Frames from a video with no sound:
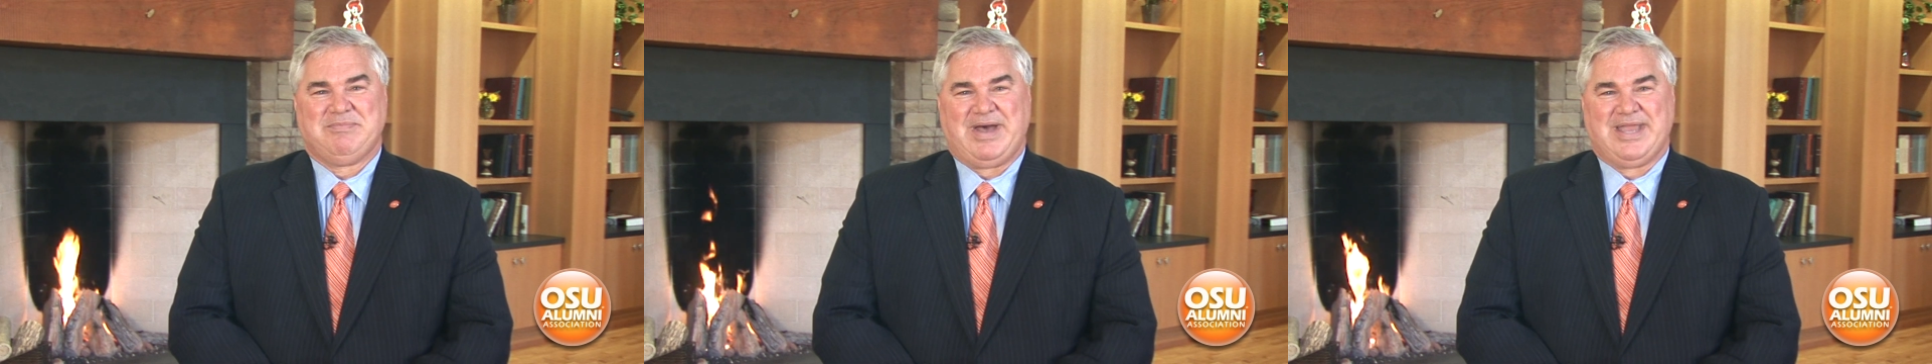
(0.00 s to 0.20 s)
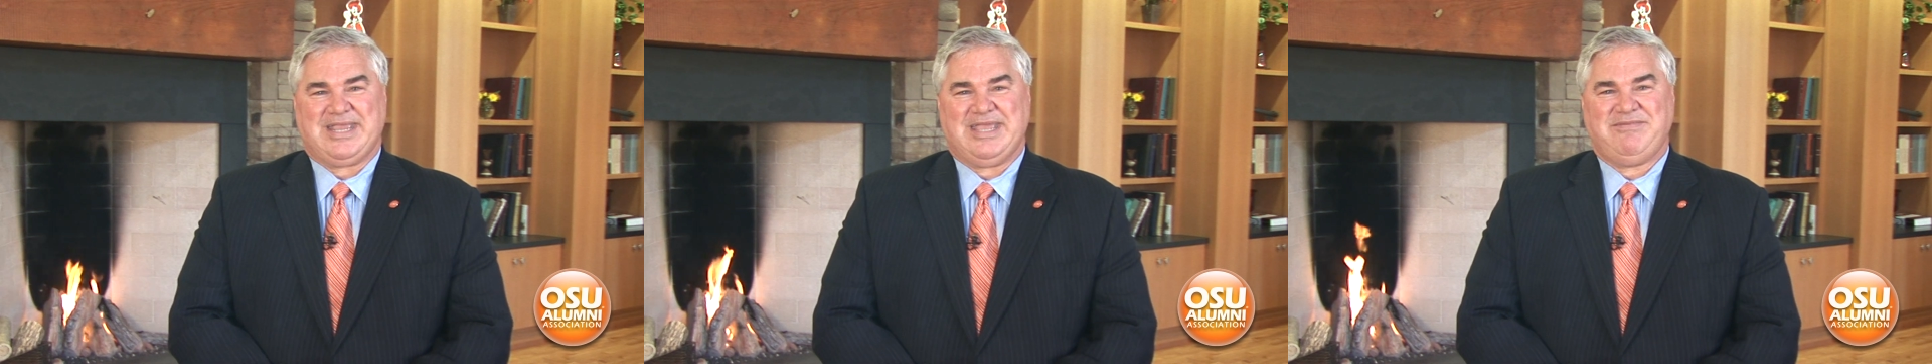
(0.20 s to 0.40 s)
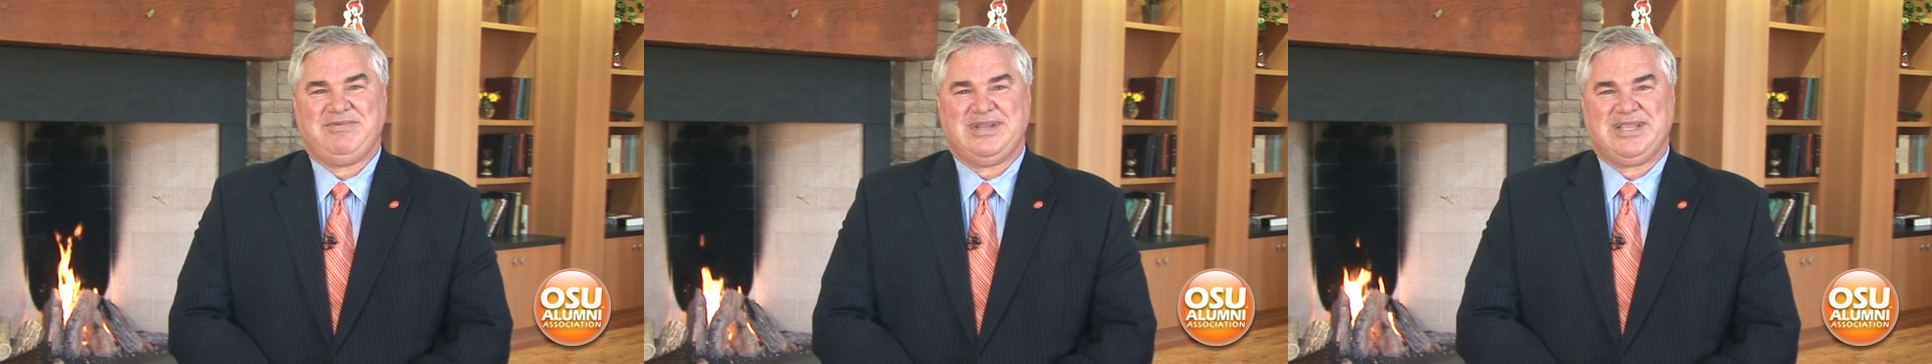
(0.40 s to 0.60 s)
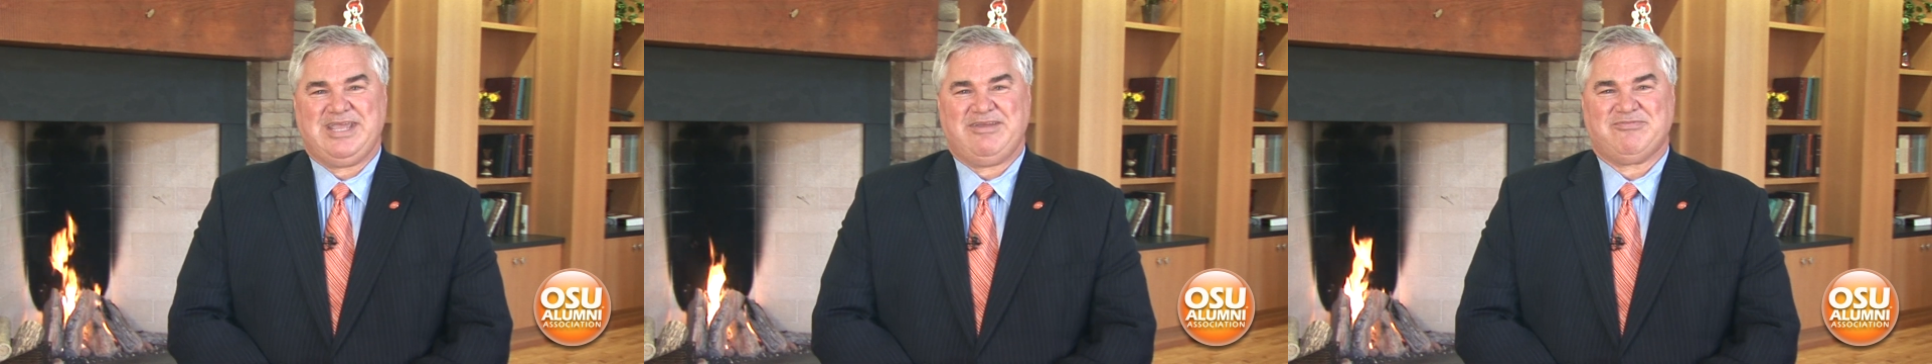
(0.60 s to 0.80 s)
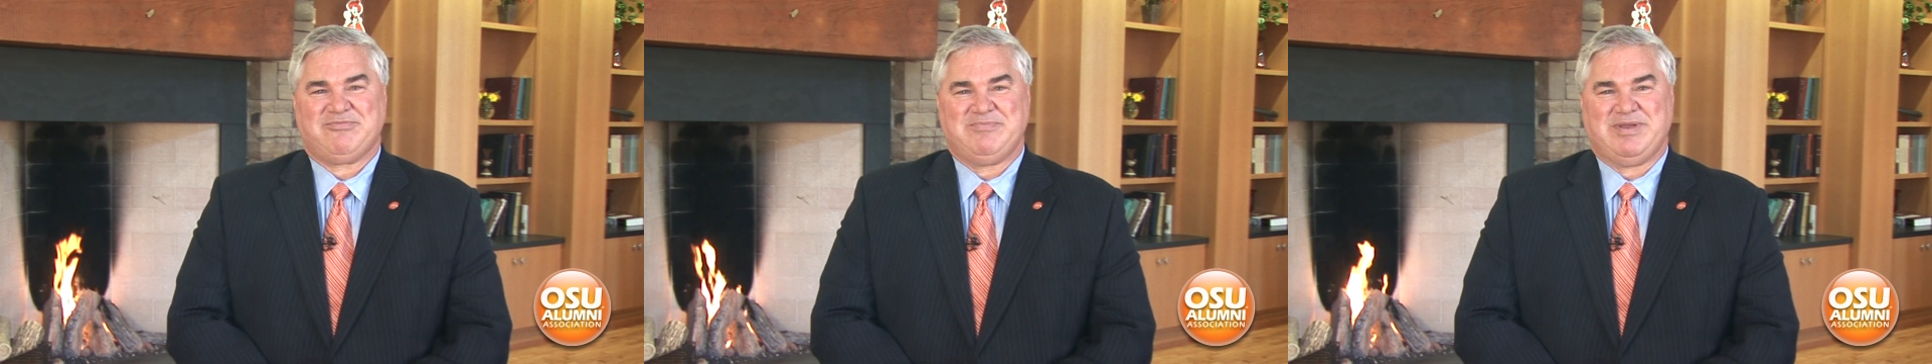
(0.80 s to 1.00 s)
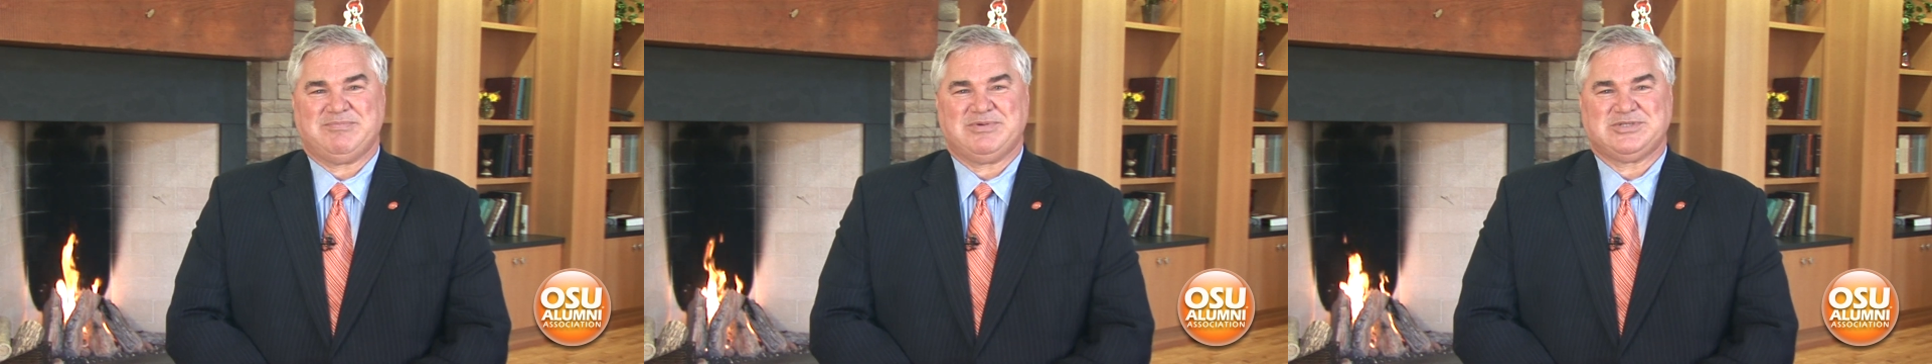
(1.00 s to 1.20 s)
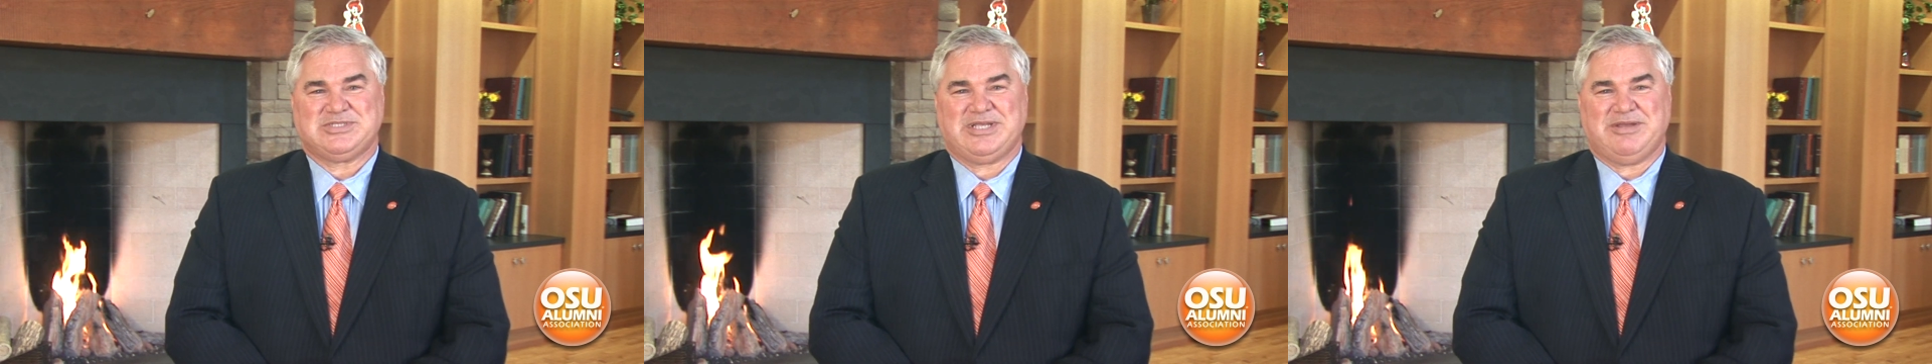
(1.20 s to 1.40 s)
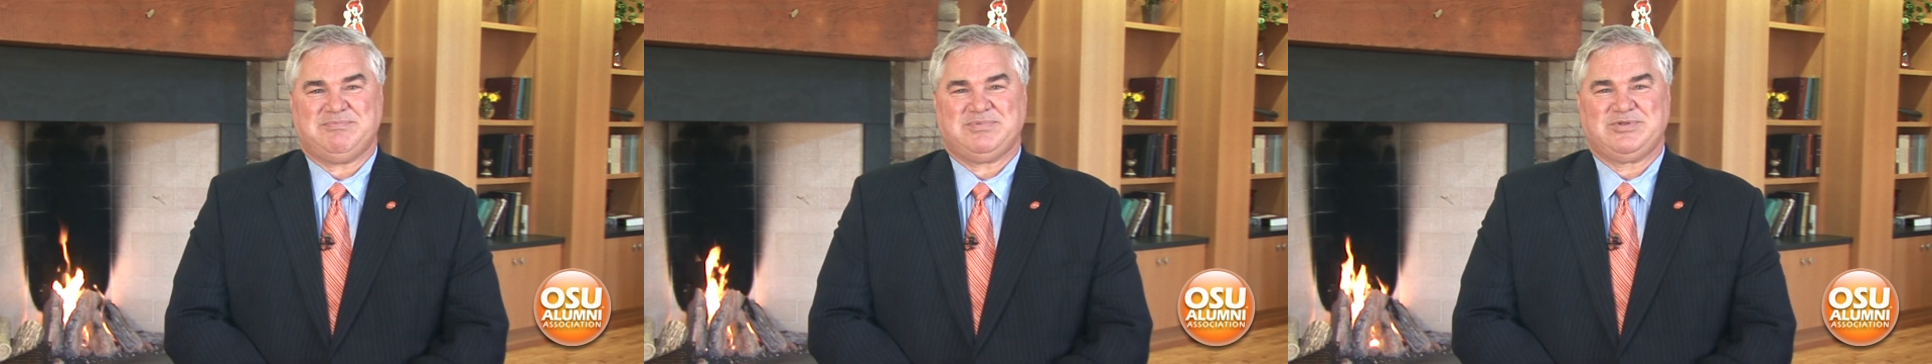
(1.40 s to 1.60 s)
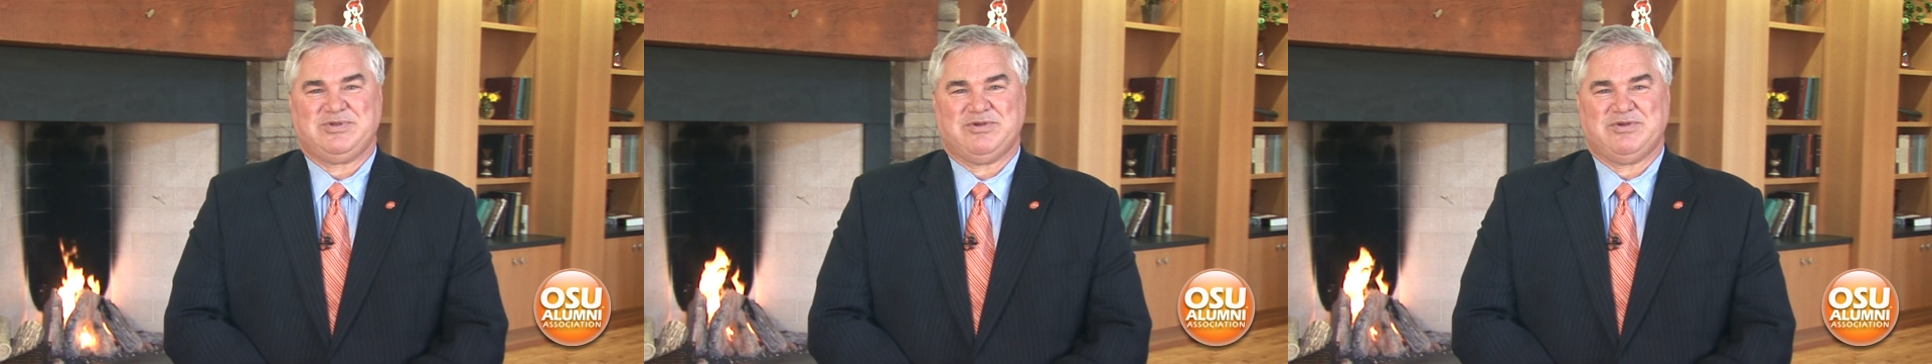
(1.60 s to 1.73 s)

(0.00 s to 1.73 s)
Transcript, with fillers: by giving a gift membership